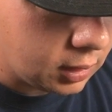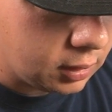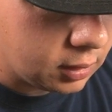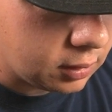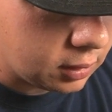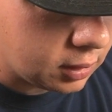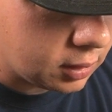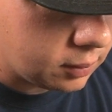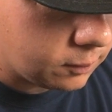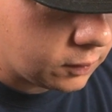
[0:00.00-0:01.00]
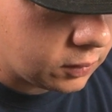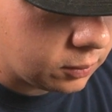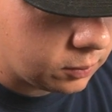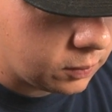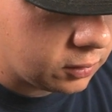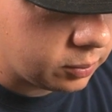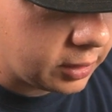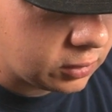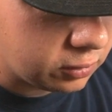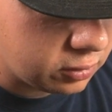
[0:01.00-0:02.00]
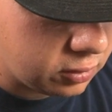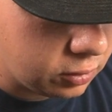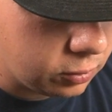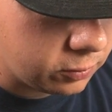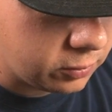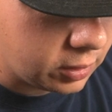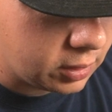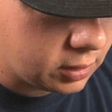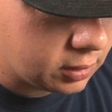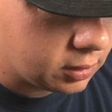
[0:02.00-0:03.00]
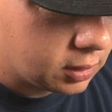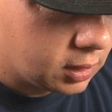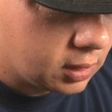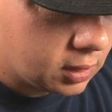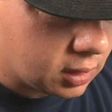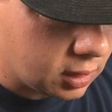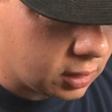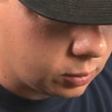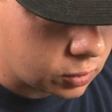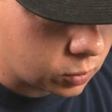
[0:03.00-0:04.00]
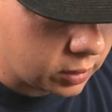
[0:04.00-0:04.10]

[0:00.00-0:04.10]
and uh, th this match is too fun, uh, which